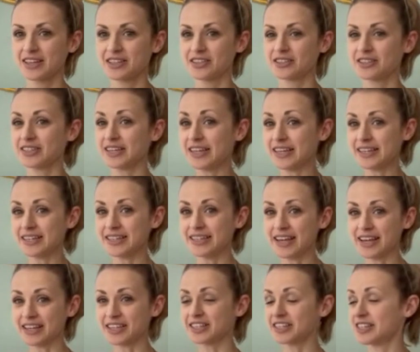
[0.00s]
Today is
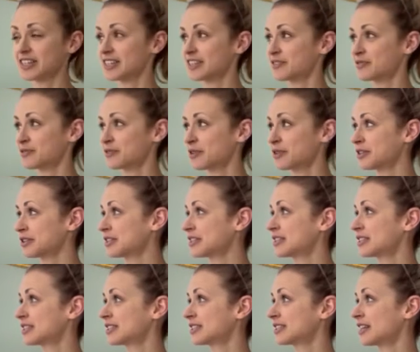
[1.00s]
actually the first
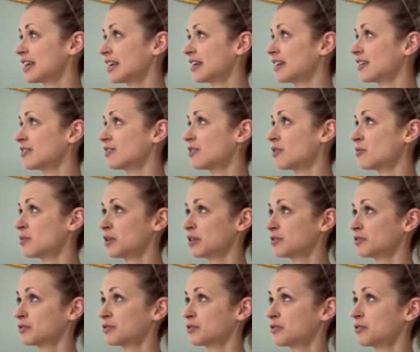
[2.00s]
day or one
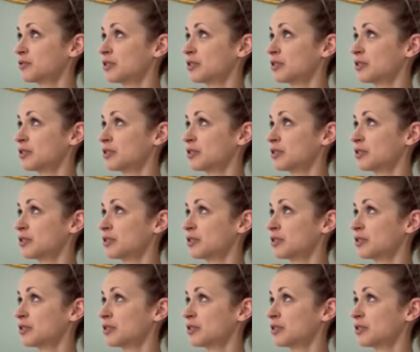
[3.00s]
of the